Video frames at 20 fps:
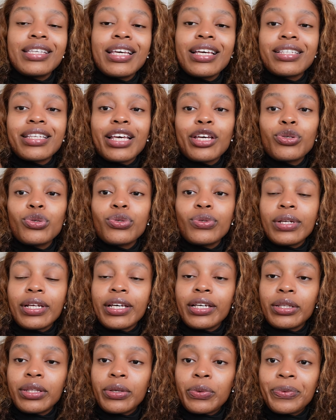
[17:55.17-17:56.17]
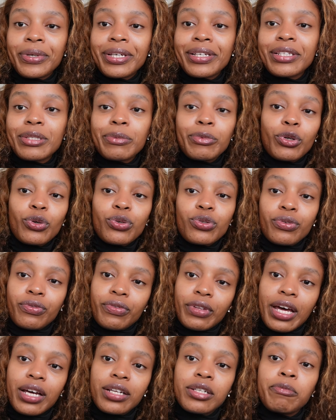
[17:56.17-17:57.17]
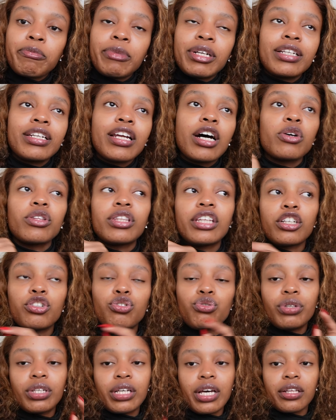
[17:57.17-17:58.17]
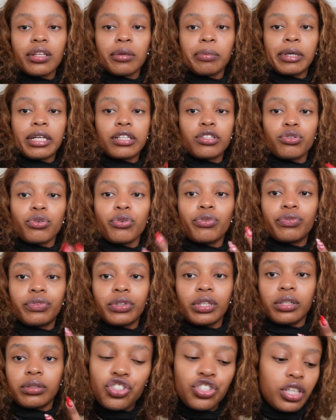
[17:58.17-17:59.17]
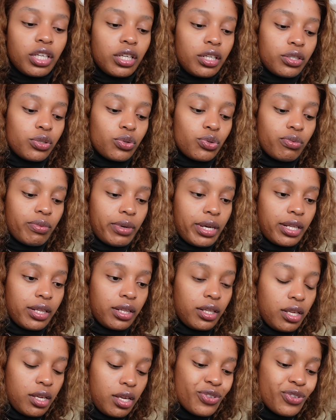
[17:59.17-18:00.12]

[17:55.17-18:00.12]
Yes, I used to like the wings because of that, but now they're doing other parts of the chicken as well.